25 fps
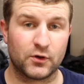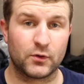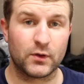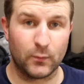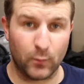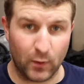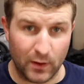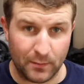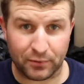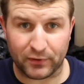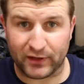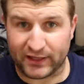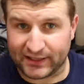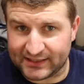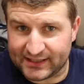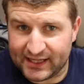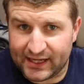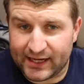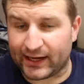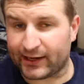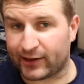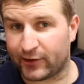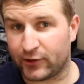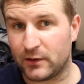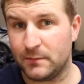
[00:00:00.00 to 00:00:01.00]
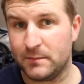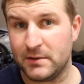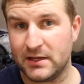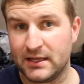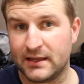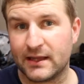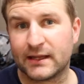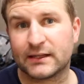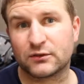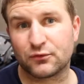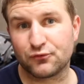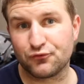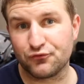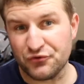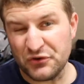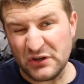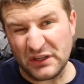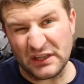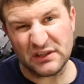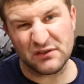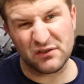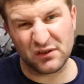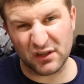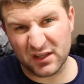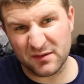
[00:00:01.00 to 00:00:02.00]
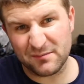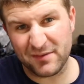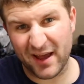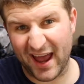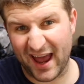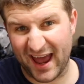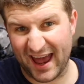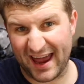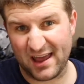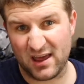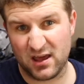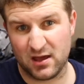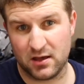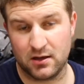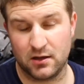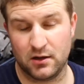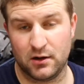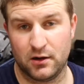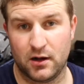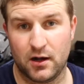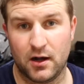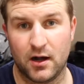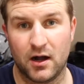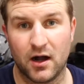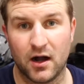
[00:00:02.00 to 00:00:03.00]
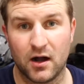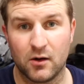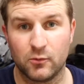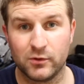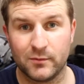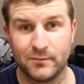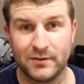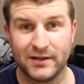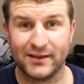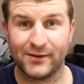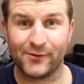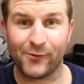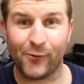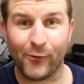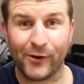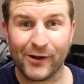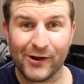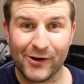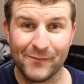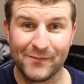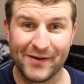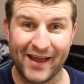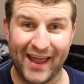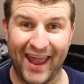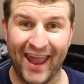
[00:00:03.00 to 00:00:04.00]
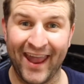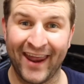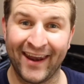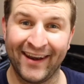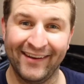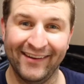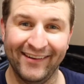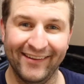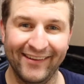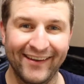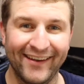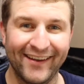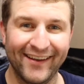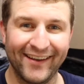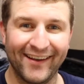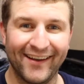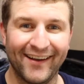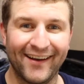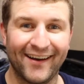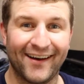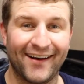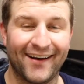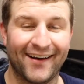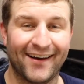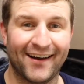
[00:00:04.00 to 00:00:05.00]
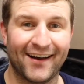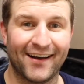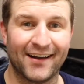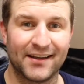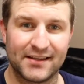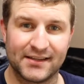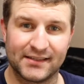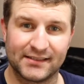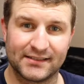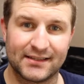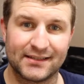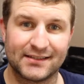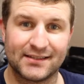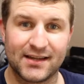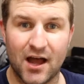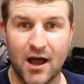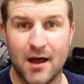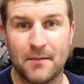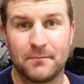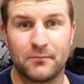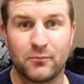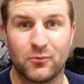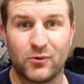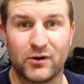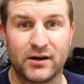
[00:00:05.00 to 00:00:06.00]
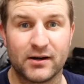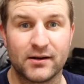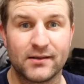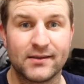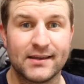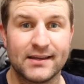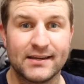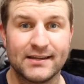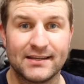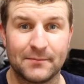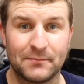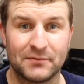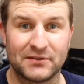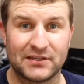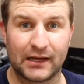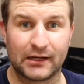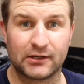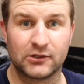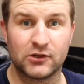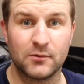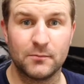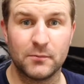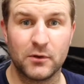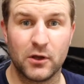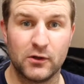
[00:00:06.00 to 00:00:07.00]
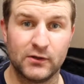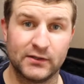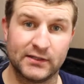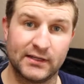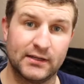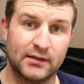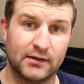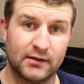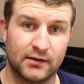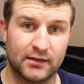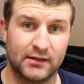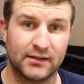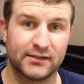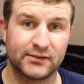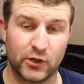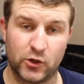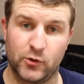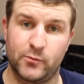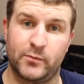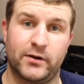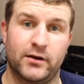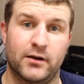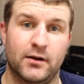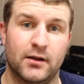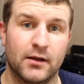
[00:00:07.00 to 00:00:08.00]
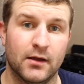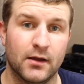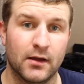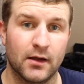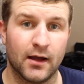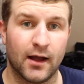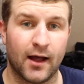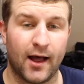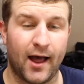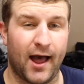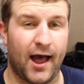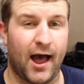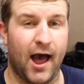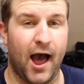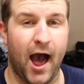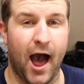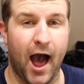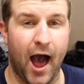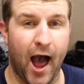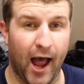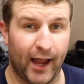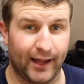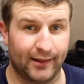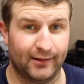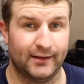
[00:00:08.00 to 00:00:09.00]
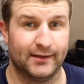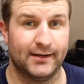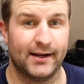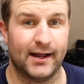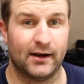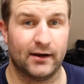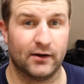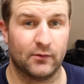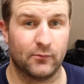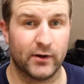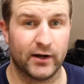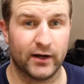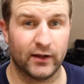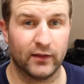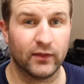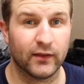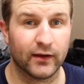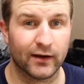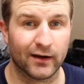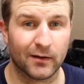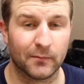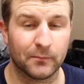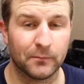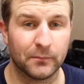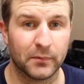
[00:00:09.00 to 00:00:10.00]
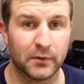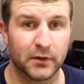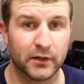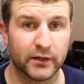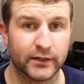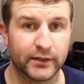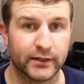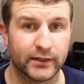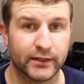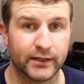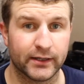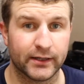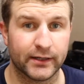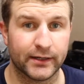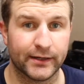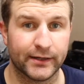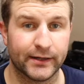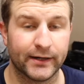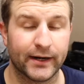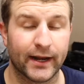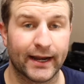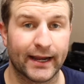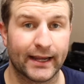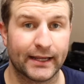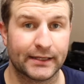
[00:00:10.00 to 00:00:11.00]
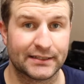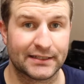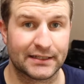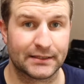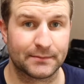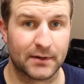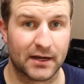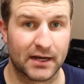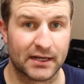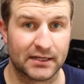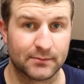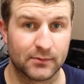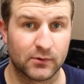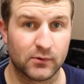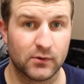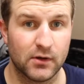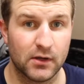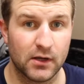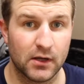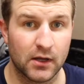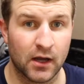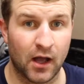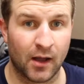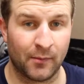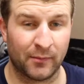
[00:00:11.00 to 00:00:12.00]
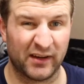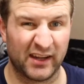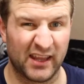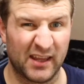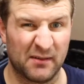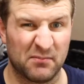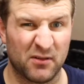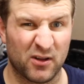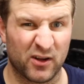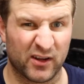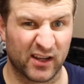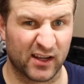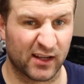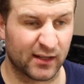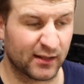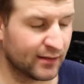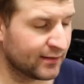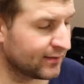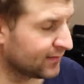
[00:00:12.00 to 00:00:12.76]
only one place that it could be that's really, really bad, would be the oil pan, because the top where the dipstick tube goes in is open. Highly doubt it went in there, but I guess it's possible. I'm gonna keep looking.